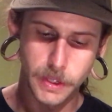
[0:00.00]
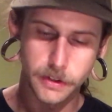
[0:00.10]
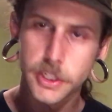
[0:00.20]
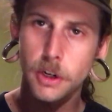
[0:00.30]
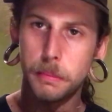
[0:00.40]

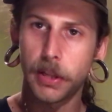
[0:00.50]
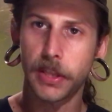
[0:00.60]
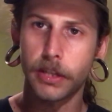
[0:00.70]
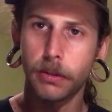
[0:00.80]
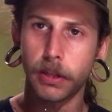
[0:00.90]
There's so many
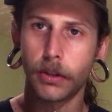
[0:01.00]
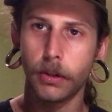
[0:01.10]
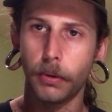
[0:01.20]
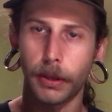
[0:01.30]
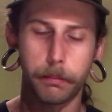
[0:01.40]
things you can
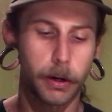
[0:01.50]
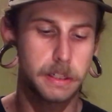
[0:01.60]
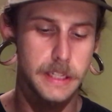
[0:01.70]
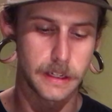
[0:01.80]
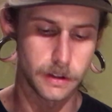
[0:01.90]
do with a
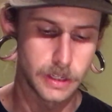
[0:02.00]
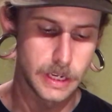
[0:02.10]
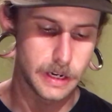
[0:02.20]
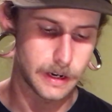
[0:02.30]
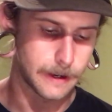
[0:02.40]
bucktail.
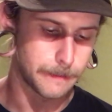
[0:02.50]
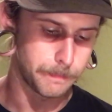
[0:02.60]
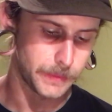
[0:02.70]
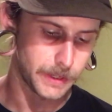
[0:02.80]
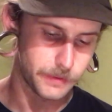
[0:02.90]

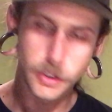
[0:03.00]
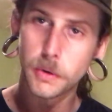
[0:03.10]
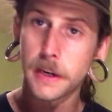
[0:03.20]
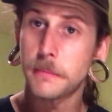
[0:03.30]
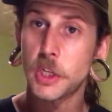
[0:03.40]
If you
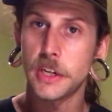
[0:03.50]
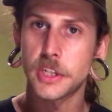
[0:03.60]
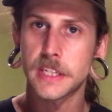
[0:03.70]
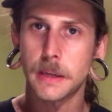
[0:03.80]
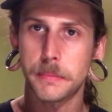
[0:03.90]
do end up
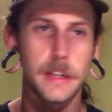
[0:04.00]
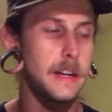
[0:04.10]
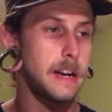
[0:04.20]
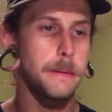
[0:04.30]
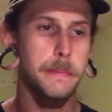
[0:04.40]
changing something
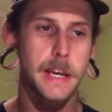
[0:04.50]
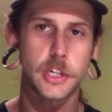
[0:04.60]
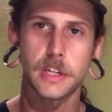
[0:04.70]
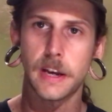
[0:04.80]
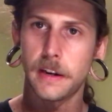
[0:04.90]
and end up
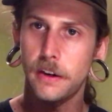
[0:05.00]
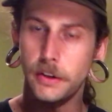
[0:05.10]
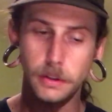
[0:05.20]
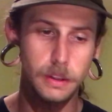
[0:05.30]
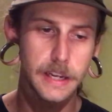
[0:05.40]
catching on it, or
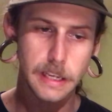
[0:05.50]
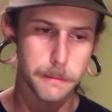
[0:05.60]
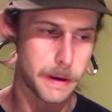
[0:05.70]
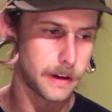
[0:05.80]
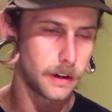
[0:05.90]
you like
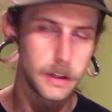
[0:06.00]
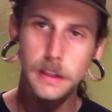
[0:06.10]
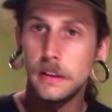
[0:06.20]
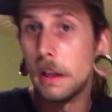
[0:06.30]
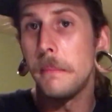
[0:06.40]
it better,
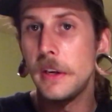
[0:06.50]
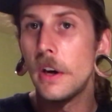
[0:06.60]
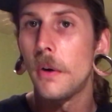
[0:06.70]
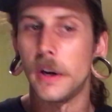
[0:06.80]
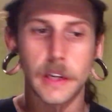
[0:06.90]
let me
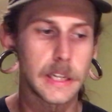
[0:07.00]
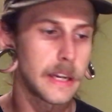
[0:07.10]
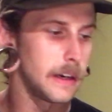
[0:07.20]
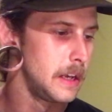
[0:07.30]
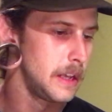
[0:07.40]
know.
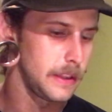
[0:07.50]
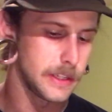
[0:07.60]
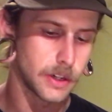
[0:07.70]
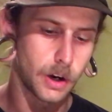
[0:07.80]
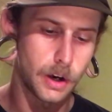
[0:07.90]
Again,
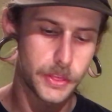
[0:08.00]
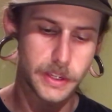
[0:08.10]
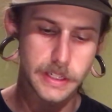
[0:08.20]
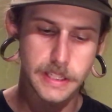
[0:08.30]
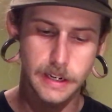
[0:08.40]
these are all
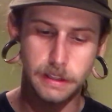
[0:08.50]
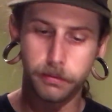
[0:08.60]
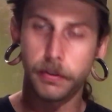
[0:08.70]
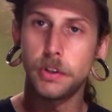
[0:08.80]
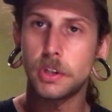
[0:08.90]
things that in the
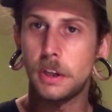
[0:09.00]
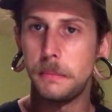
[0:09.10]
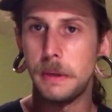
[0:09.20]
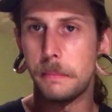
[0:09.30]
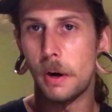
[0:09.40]
future
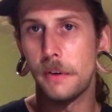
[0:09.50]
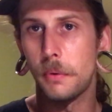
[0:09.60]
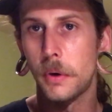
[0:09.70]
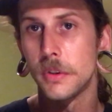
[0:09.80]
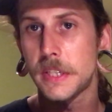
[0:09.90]
could be a part of a
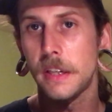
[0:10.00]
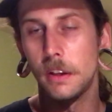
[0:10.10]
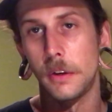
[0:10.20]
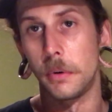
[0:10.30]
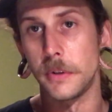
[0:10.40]
Rhozetail
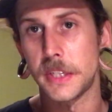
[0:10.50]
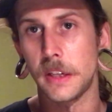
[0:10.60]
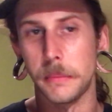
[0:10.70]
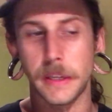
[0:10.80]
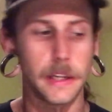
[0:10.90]
or a
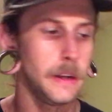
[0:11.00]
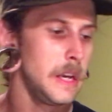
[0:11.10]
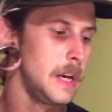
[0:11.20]
Rhozetail Mini.